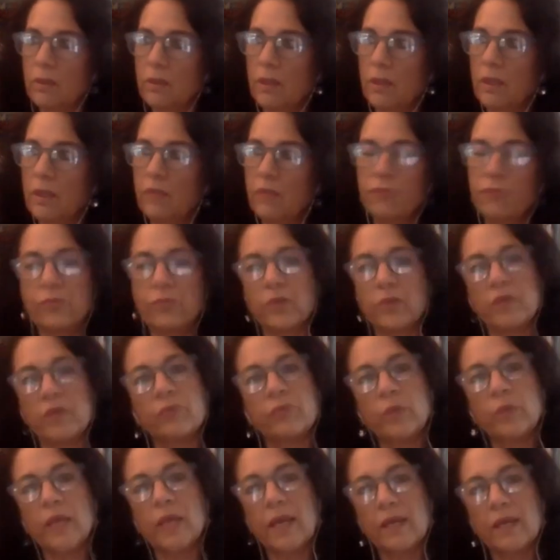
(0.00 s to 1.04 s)
if if
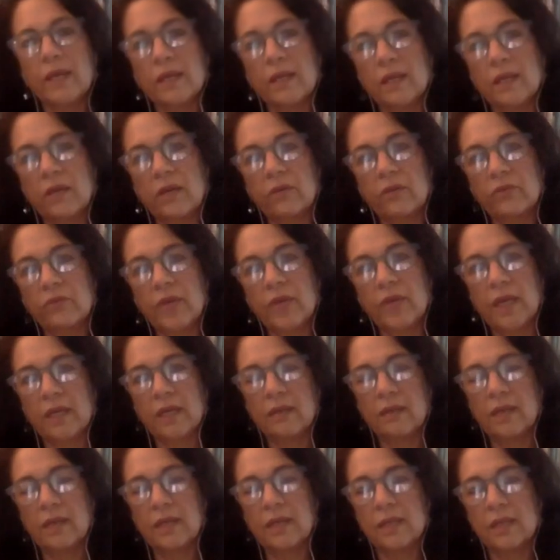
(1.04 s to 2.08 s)
we hadn't have
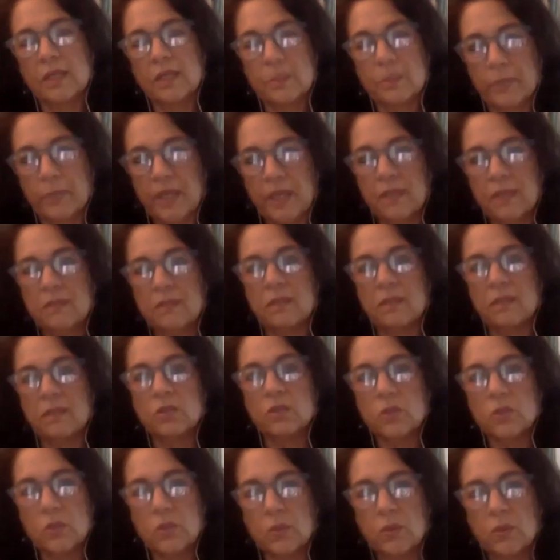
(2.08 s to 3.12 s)
had that space and the
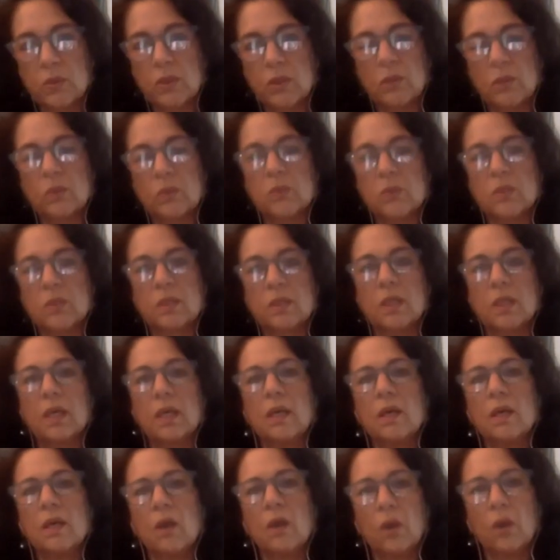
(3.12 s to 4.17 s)
studios and
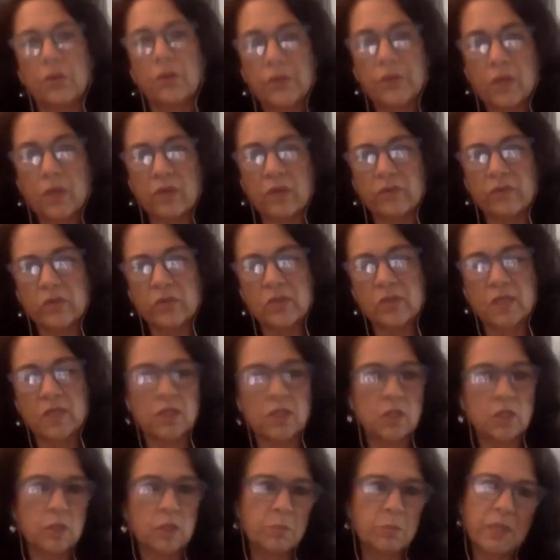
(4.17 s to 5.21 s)
all the
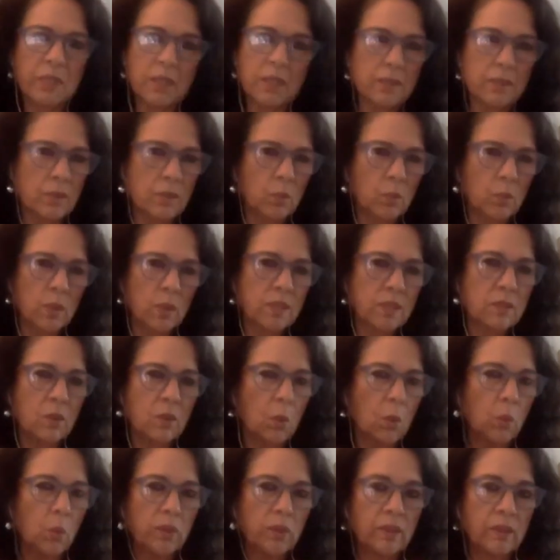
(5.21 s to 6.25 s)
conversations because it wasn't
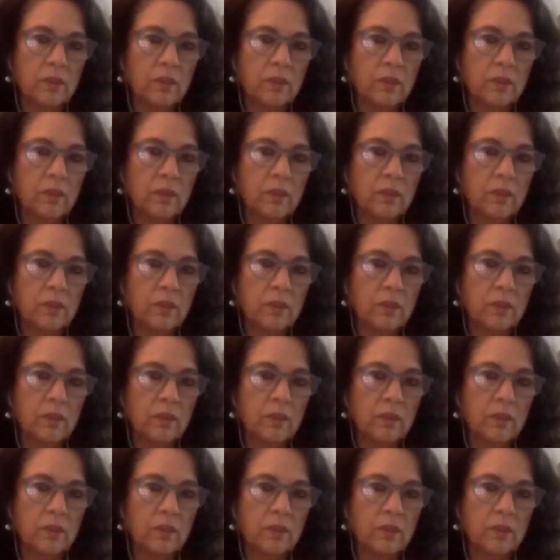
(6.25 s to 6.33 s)
only the